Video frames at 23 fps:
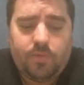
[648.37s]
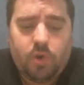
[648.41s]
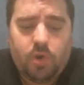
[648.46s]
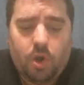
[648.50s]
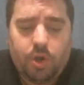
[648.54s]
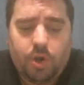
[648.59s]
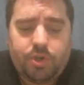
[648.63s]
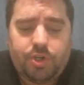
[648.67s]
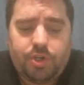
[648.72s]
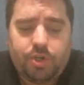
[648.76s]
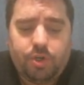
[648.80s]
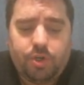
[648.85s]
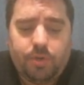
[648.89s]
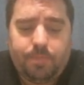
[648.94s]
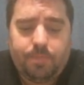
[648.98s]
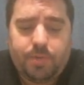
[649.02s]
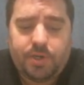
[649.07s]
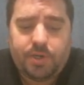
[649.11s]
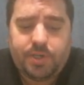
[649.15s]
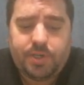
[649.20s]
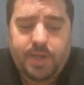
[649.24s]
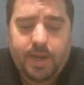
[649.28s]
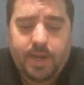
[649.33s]
got to
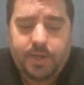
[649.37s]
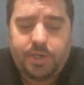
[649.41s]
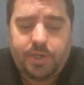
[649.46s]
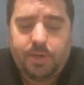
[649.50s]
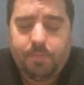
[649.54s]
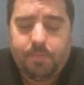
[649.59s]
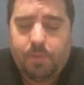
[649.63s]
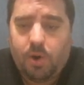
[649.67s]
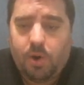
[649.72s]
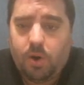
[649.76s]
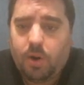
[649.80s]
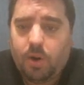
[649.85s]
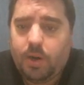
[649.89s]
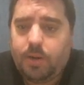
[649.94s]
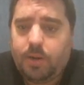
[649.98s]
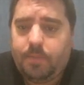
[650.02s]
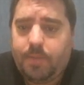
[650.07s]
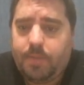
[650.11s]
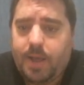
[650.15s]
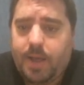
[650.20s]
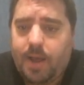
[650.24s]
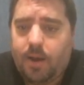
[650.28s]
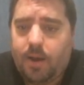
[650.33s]
protect your
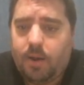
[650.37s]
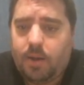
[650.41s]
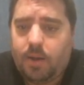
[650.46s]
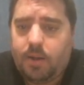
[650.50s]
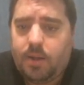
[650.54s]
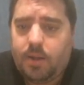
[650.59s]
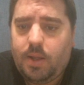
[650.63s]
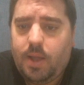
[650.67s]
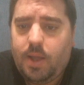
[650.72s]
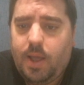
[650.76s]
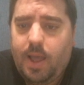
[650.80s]
borrowing power.